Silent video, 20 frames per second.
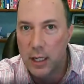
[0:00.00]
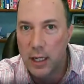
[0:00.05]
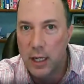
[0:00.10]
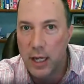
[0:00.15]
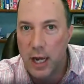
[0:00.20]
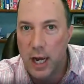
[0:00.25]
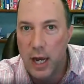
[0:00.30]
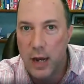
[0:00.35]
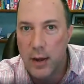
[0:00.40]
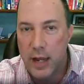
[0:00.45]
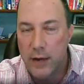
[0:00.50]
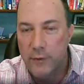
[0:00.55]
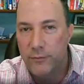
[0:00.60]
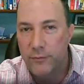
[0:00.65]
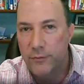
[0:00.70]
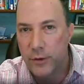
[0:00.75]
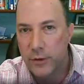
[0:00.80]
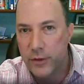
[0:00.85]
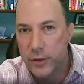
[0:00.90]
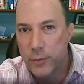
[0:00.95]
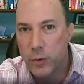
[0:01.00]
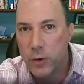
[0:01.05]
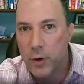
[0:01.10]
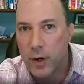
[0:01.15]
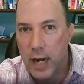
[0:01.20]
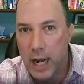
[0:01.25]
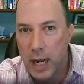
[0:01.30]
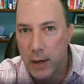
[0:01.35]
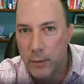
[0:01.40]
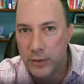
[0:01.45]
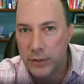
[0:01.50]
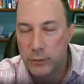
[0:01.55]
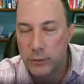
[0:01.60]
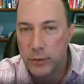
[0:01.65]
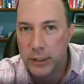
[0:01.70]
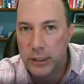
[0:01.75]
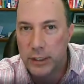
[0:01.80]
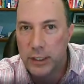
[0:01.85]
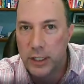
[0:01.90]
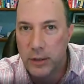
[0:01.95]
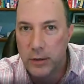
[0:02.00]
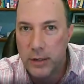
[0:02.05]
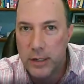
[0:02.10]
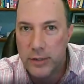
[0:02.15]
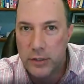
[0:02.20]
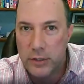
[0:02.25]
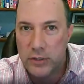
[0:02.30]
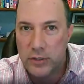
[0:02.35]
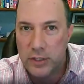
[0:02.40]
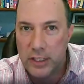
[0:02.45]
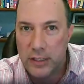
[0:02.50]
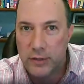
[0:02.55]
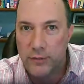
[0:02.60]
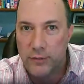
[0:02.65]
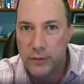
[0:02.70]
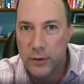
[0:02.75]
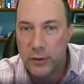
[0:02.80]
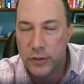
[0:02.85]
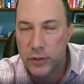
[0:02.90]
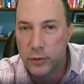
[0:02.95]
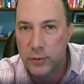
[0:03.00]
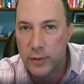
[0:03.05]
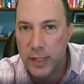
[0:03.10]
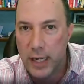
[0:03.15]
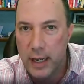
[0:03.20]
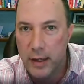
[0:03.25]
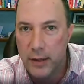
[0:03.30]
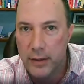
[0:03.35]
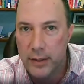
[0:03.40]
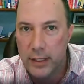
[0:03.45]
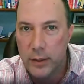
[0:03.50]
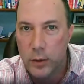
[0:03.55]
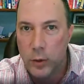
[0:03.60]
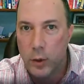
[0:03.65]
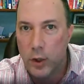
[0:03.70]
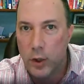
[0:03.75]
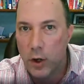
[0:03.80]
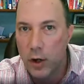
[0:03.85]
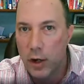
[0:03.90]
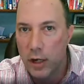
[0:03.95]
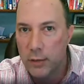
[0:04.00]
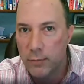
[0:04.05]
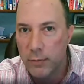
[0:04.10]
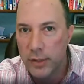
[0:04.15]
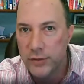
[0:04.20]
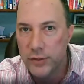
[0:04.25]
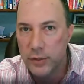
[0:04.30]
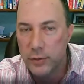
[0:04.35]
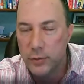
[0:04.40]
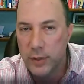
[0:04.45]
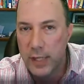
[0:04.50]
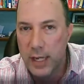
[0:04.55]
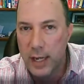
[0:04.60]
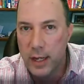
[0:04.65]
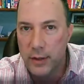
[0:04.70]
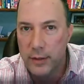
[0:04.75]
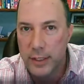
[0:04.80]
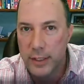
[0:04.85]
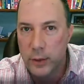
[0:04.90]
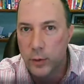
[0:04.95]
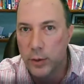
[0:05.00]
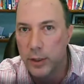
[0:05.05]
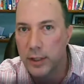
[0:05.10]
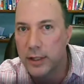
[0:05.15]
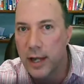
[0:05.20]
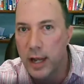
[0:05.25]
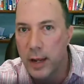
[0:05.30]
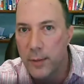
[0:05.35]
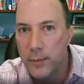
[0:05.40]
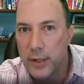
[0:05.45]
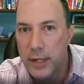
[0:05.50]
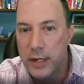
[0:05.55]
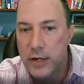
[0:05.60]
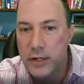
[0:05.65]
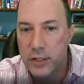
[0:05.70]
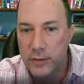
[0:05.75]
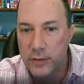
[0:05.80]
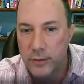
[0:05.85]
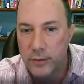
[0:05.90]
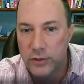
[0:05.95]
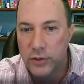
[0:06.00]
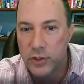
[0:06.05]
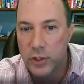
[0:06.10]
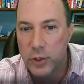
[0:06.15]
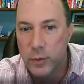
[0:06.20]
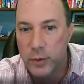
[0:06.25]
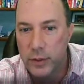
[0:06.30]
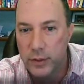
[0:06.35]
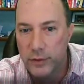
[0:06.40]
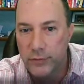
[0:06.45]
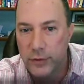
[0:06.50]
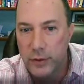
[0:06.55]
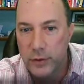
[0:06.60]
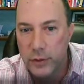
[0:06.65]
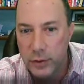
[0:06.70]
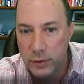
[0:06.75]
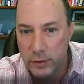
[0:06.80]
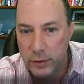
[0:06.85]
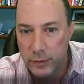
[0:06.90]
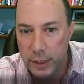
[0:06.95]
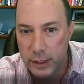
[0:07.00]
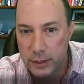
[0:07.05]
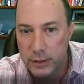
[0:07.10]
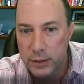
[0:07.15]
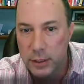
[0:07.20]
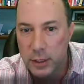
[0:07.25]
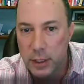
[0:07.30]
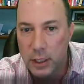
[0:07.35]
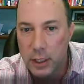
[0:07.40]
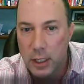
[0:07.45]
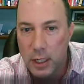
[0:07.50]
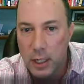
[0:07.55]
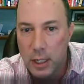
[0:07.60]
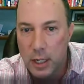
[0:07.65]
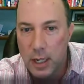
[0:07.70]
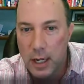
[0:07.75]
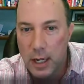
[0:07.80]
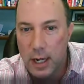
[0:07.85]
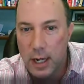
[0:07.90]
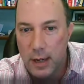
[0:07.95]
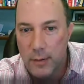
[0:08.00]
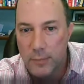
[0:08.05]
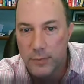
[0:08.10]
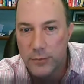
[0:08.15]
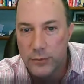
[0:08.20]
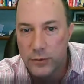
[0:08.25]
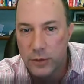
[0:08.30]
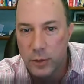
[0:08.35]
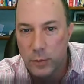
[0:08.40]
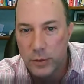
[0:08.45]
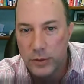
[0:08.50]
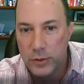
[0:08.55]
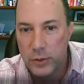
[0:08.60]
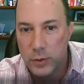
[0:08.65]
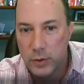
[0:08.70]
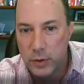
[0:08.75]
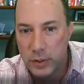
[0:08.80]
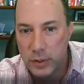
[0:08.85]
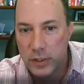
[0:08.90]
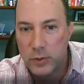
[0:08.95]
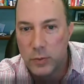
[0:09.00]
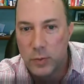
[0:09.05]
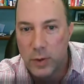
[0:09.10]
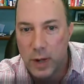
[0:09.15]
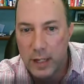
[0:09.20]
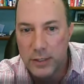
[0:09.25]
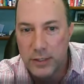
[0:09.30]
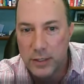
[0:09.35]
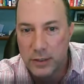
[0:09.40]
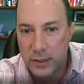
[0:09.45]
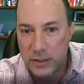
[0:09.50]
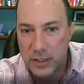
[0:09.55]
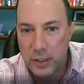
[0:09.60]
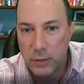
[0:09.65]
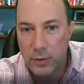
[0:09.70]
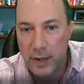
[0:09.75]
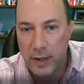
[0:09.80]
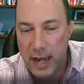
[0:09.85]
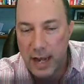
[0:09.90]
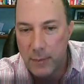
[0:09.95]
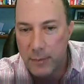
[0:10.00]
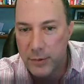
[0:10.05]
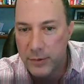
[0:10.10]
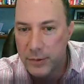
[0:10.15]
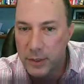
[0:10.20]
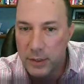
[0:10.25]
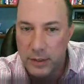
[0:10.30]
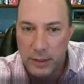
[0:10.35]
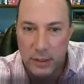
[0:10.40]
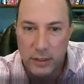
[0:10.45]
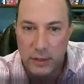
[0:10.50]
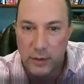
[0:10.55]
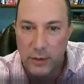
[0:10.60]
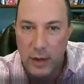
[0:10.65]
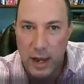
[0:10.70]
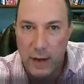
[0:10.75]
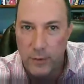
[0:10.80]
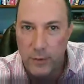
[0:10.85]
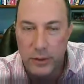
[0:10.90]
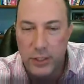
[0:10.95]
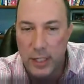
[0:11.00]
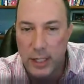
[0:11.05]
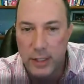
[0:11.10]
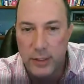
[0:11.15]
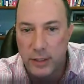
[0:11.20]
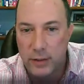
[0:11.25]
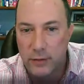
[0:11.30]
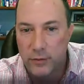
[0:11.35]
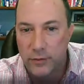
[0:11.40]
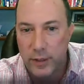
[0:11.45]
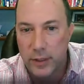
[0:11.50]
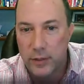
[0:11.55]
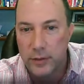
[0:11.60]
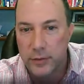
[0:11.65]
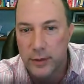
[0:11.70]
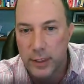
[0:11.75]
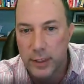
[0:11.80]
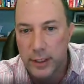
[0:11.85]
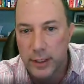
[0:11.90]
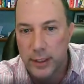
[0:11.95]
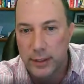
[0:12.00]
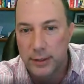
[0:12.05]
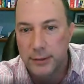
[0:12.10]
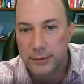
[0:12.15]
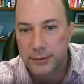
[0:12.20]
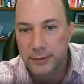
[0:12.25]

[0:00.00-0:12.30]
And furthermore, I was really curious to see if virtual reality or augmented reality or a combination of the two were the future of this. So we're sort of just watching to see what happens, because it's an ever-changing field right now.